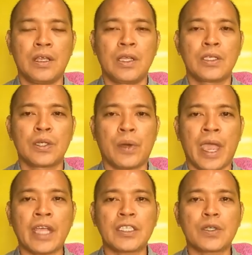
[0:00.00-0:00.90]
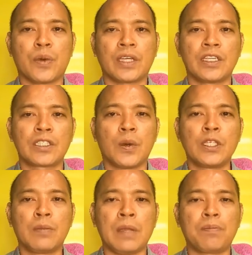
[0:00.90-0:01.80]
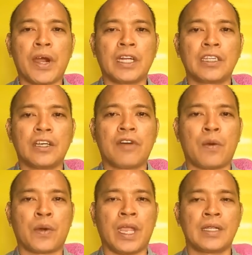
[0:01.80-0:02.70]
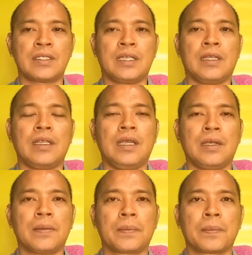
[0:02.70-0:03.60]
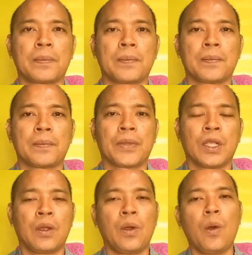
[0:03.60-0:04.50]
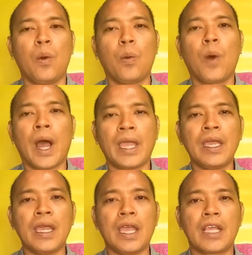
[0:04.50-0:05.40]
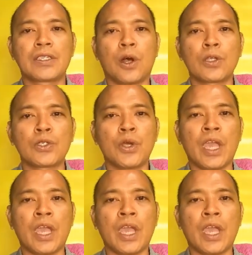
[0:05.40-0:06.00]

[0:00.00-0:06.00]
So x squared is going to be part of our LCD. Y is also a